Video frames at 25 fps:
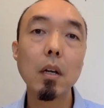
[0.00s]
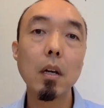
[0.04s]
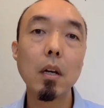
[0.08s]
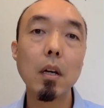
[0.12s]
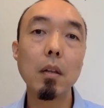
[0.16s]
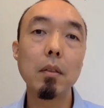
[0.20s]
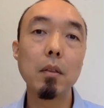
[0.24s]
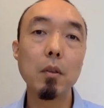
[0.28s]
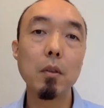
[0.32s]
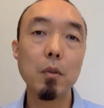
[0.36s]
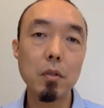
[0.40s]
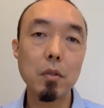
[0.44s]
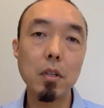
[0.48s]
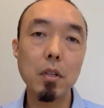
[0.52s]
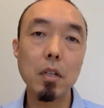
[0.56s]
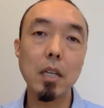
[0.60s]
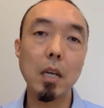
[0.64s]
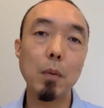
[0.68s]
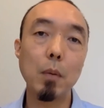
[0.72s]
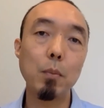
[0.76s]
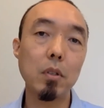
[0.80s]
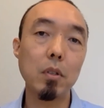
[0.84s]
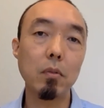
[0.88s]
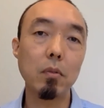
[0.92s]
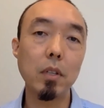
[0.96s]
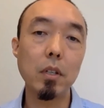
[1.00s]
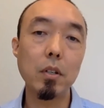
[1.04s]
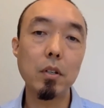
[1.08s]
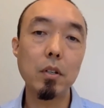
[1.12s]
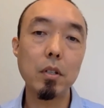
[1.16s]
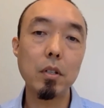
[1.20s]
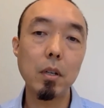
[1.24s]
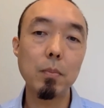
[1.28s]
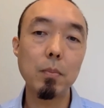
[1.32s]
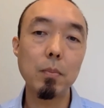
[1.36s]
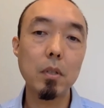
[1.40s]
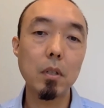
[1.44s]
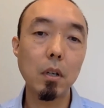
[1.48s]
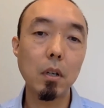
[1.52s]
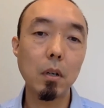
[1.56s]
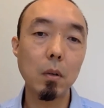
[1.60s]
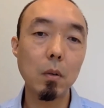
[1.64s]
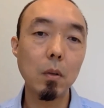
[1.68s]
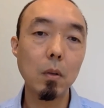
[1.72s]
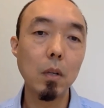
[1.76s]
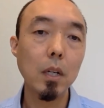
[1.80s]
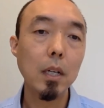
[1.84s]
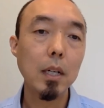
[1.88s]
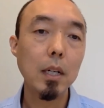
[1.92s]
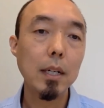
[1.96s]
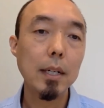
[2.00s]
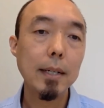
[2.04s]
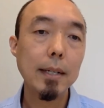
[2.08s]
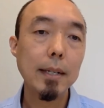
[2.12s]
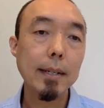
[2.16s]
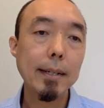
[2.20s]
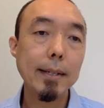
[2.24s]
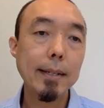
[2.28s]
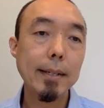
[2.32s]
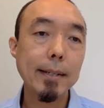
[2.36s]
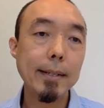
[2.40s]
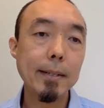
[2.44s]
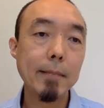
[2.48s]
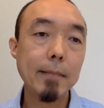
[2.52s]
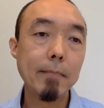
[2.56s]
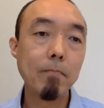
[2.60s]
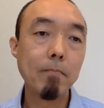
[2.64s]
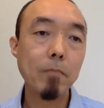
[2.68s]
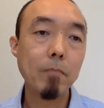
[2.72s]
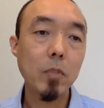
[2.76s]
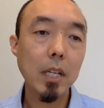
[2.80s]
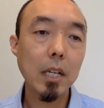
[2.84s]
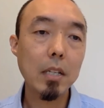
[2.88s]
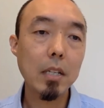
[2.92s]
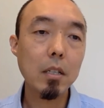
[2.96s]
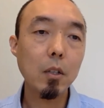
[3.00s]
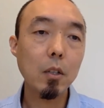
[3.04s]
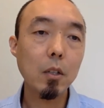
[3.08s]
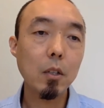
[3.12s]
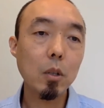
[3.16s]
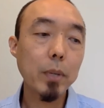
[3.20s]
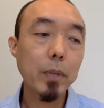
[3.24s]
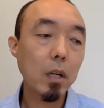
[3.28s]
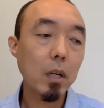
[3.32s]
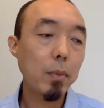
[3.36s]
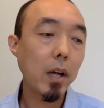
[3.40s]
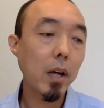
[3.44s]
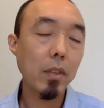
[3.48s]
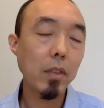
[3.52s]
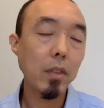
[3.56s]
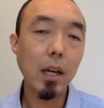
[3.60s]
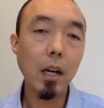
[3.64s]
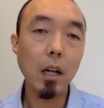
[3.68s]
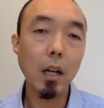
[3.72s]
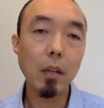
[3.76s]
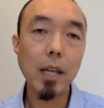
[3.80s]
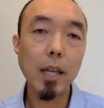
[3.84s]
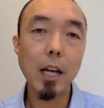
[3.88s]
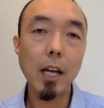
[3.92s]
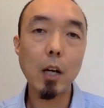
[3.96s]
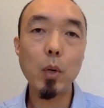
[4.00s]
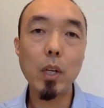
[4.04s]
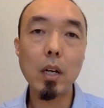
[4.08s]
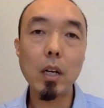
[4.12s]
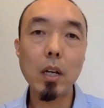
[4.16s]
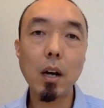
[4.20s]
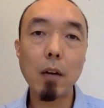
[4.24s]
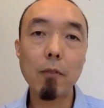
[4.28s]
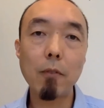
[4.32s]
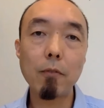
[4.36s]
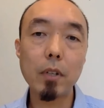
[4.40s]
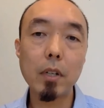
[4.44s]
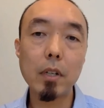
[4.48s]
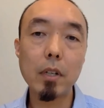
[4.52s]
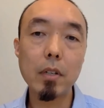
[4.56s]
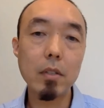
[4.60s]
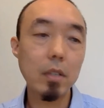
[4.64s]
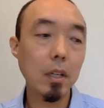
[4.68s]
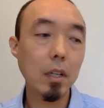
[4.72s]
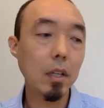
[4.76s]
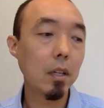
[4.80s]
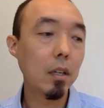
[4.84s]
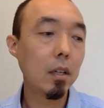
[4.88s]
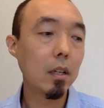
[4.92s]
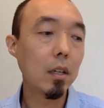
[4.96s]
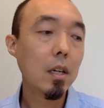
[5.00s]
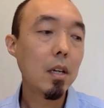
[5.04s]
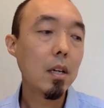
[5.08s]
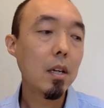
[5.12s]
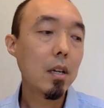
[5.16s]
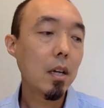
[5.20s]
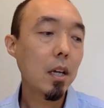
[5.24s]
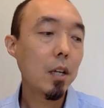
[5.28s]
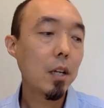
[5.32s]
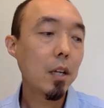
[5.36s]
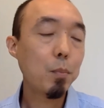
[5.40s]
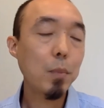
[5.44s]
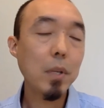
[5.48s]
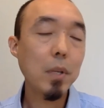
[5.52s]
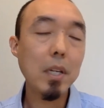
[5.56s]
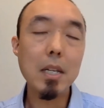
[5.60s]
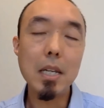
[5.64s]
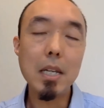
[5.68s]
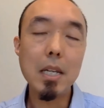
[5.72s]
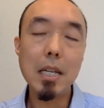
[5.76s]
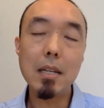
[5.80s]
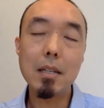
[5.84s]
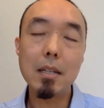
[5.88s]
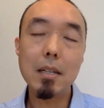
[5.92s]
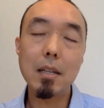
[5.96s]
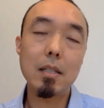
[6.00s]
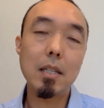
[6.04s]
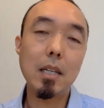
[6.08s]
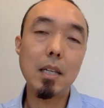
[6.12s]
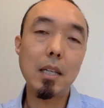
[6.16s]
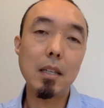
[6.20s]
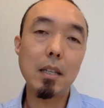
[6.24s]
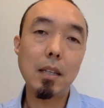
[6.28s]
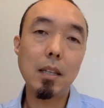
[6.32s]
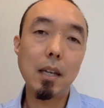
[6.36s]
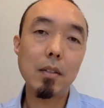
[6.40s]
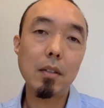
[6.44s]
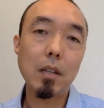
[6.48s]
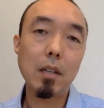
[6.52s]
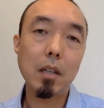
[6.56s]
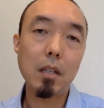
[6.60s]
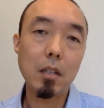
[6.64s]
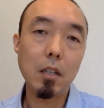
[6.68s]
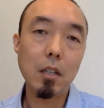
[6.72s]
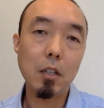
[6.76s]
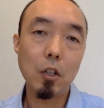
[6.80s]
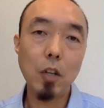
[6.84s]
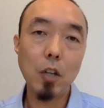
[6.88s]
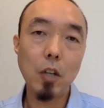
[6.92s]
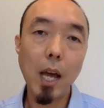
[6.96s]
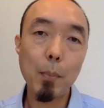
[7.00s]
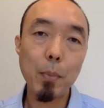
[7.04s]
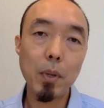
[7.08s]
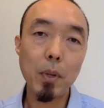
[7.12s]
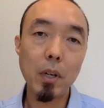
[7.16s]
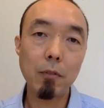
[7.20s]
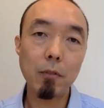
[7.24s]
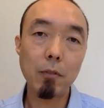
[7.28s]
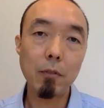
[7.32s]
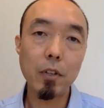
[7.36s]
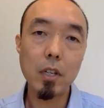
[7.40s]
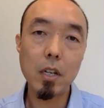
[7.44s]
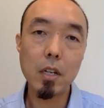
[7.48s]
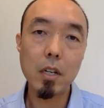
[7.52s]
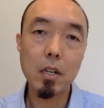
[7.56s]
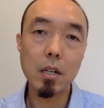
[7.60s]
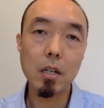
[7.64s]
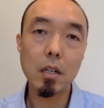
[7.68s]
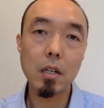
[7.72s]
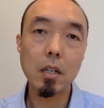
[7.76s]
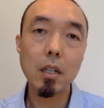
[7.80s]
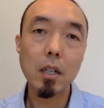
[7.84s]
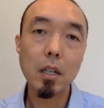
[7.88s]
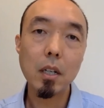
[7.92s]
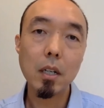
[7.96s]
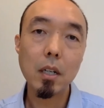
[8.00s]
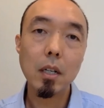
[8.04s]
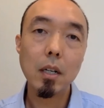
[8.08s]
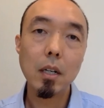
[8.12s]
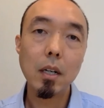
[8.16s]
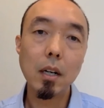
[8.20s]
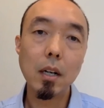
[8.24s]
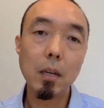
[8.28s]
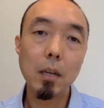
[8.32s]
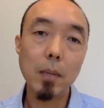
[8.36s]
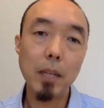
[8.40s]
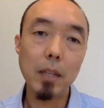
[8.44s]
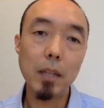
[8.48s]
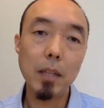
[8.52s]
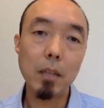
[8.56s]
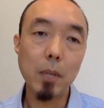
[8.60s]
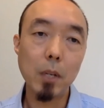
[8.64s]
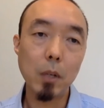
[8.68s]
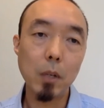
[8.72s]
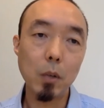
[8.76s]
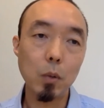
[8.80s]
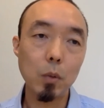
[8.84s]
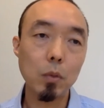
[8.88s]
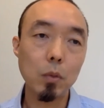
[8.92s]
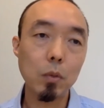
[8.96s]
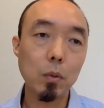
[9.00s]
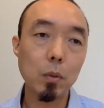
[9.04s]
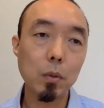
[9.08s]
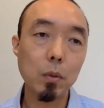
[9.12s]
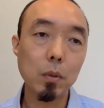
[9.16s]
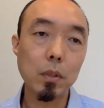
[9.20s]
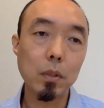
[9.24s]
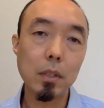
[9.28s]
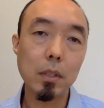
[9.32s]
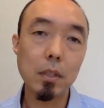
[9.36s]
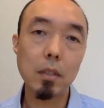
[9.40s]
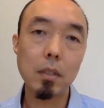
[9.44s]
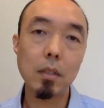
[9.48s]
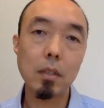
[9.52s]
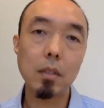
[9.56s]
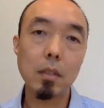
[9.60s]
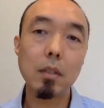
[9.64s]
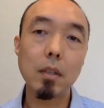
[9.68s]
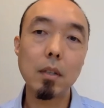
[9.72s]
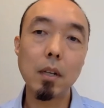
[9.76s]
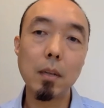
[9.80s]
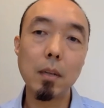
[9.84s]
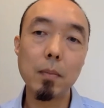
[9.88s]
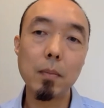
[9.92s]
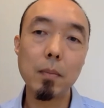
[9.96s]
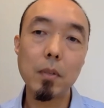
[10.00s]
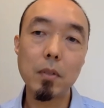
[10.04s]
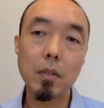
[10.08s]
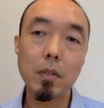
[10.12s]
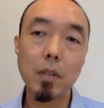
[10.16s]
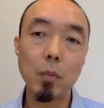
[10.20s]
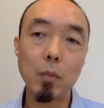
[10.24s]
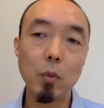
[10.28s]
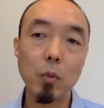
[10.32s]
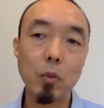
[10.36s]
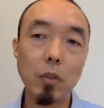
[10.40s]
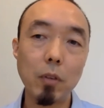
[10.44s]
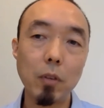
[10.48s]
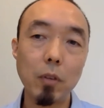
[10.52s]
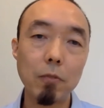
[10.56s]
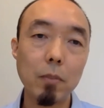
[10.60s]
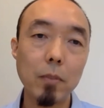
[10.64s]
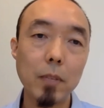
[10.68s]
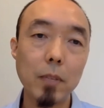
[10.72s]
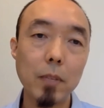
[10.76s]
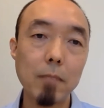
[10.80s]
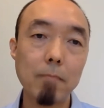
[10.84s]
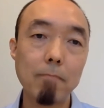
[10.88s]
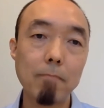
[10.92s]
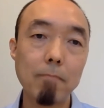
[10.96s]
those examples of leadership. So that's a little bit about the Health Equity Conference, and it's been neat to see that that's continued to happen every year at the medical school since I moved on from there.